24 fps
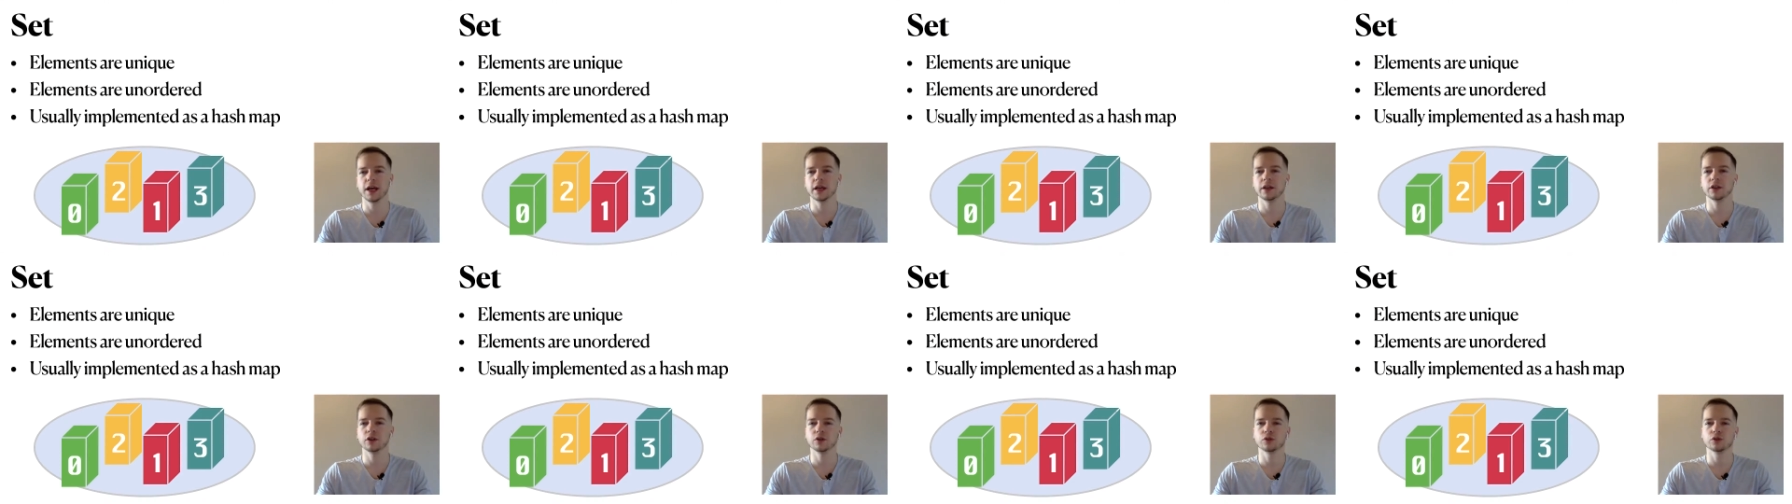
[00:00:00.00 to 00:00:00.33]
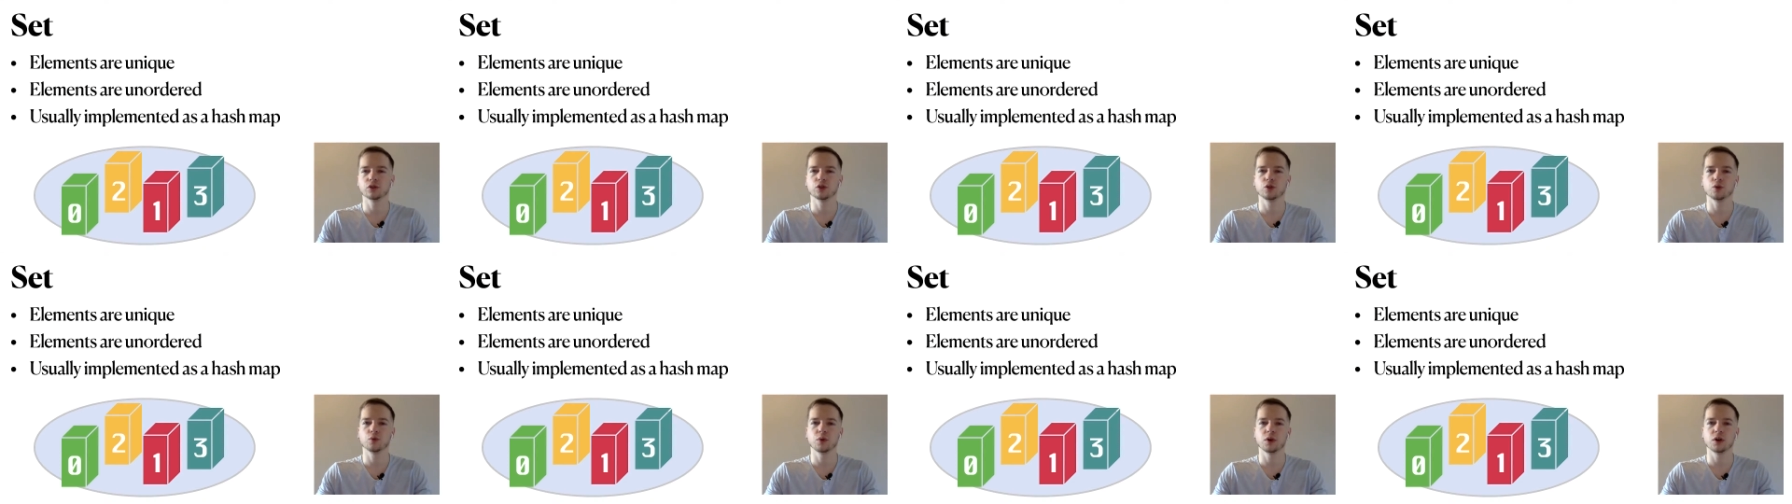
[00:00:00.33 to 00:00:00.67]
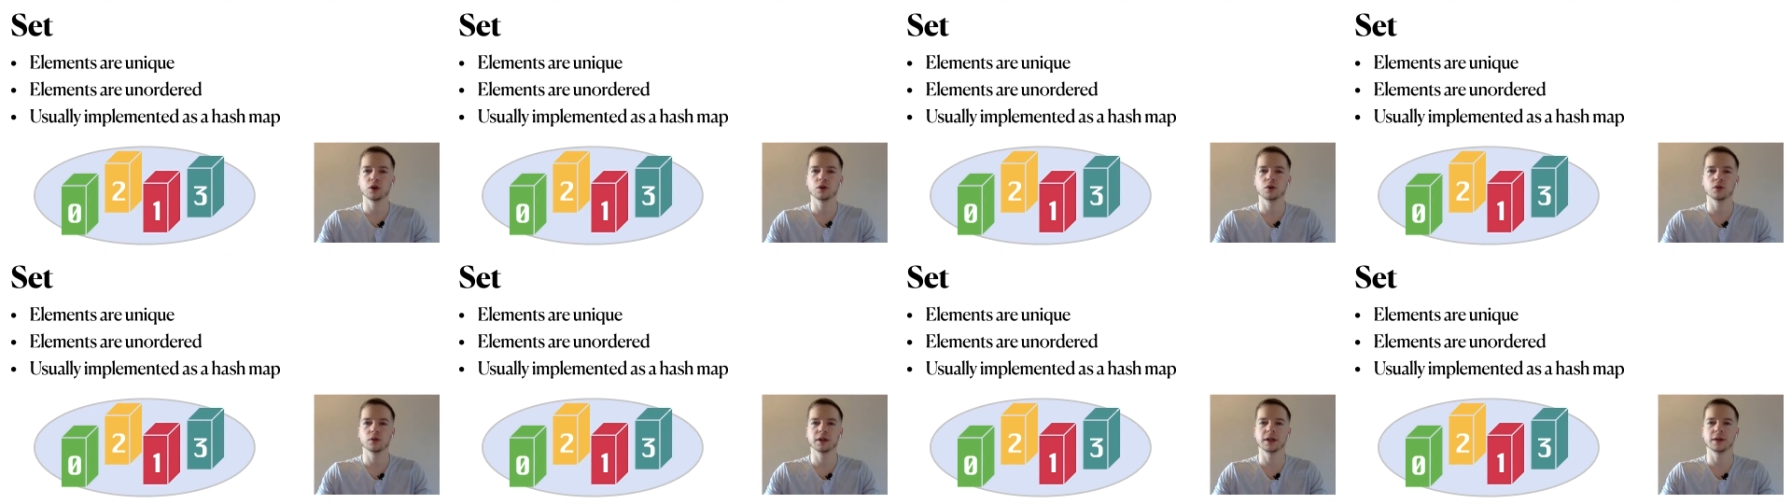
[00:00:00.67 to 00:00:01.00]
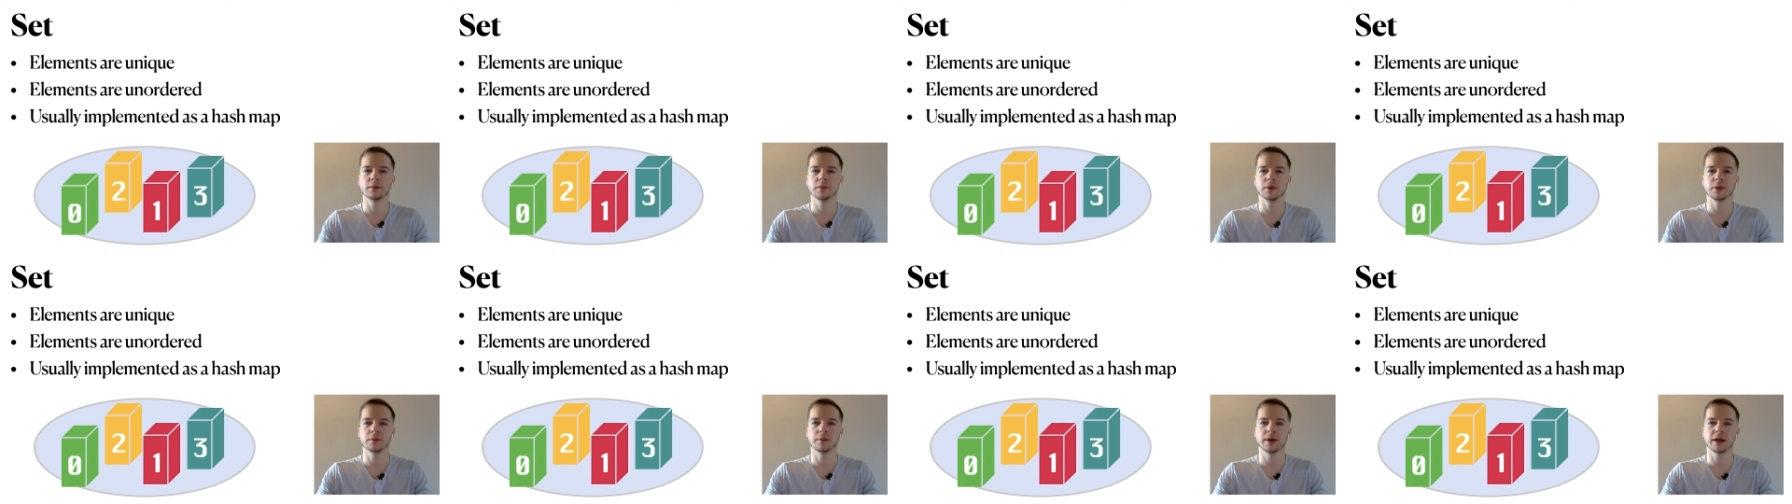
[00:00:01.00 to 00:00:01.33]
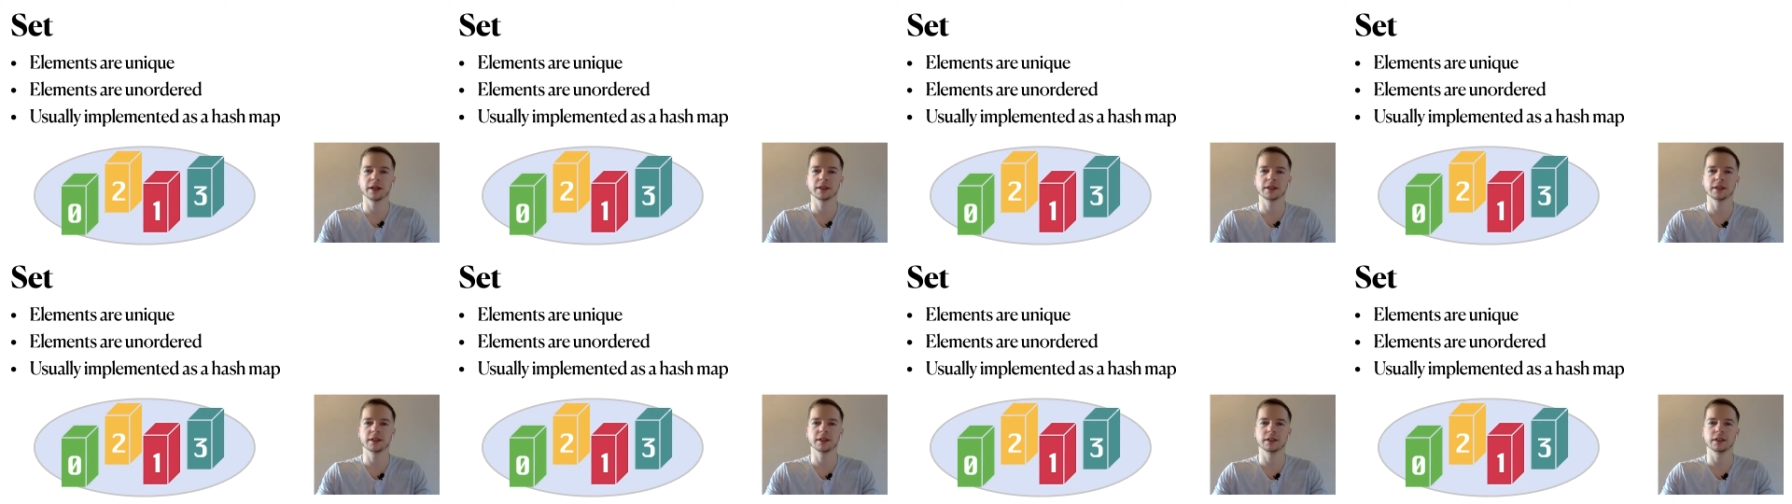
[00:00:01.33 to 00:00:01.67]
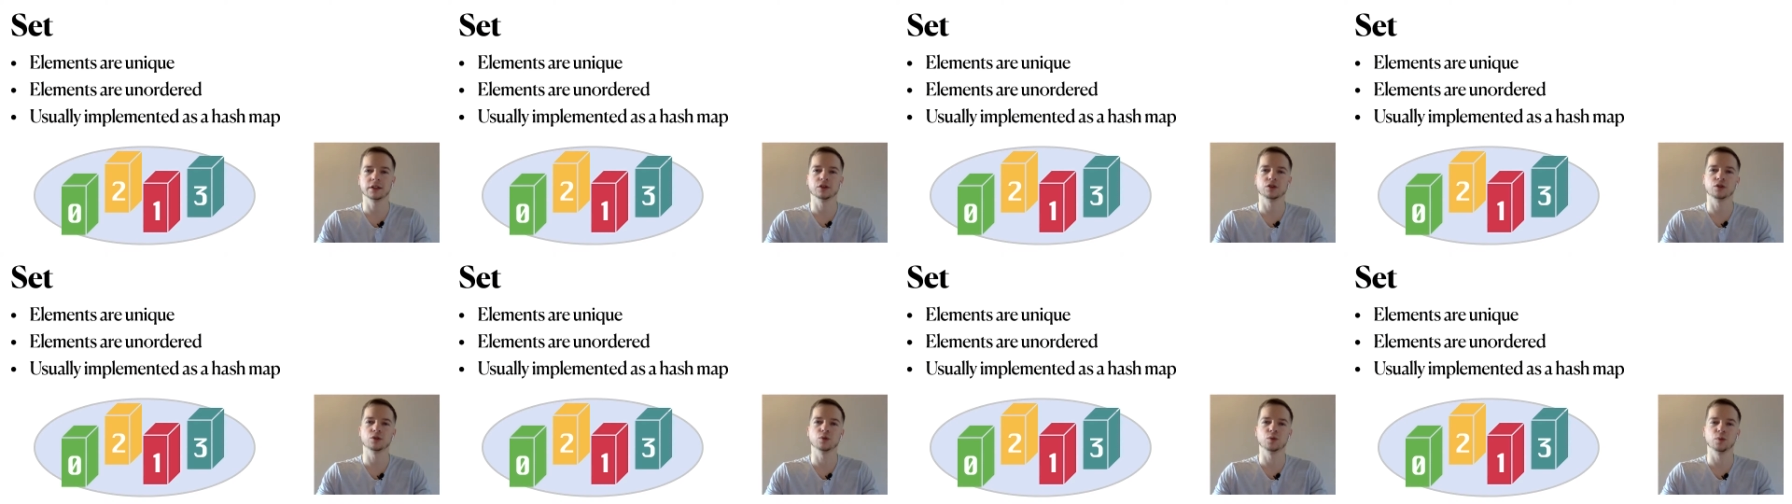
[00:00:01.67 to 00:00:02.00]
and also we'll implement it
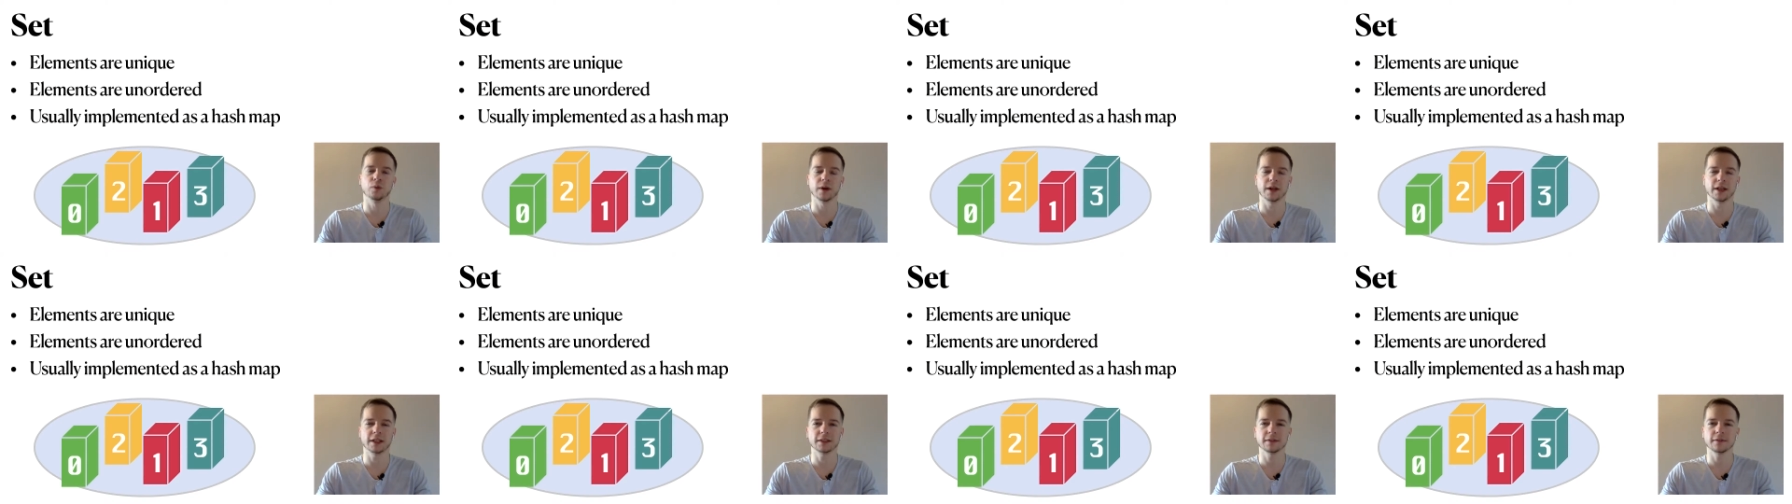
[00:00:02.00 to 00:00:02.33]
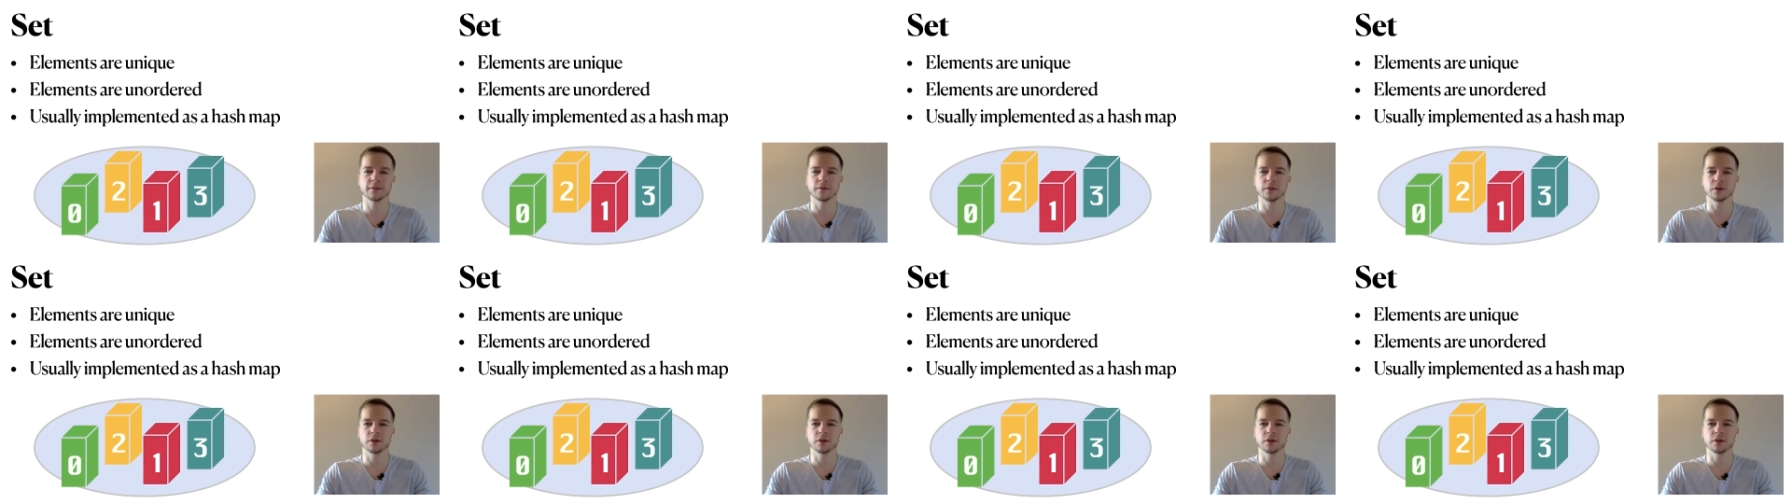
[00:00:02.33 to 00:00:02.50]
in two ways.